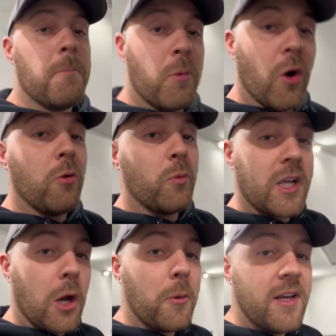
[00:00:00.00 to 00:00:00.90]
But we're
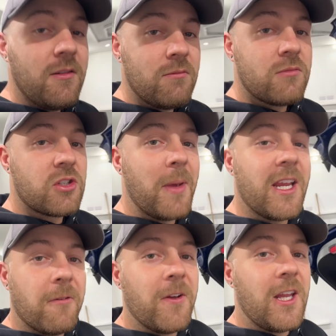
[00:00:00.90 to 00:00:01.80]
going to
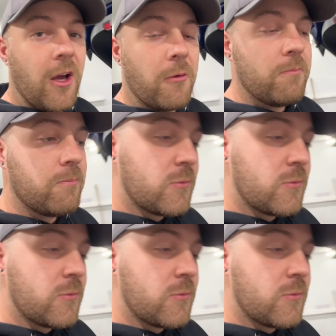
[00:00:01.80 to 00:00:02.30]
make a video.